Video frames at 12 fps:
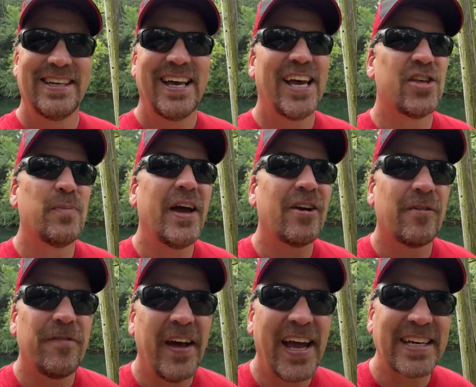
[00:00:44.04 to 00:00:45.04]
As a matter of
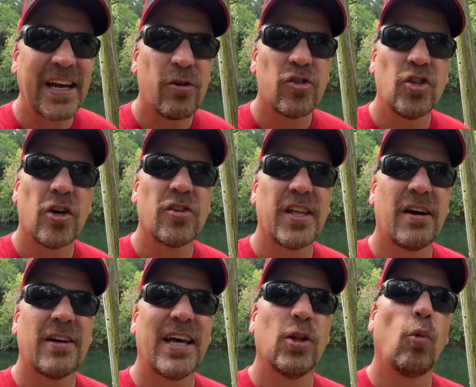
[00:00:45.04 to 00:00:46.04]
fact, I was just out
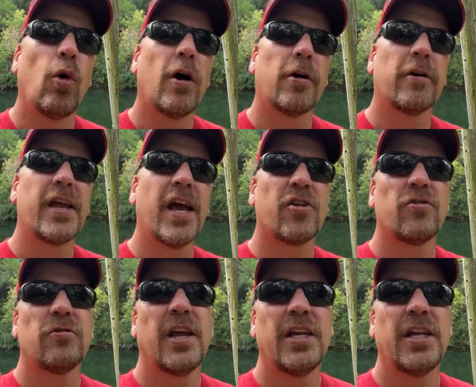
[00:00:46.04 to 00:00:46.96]
on the water yesterday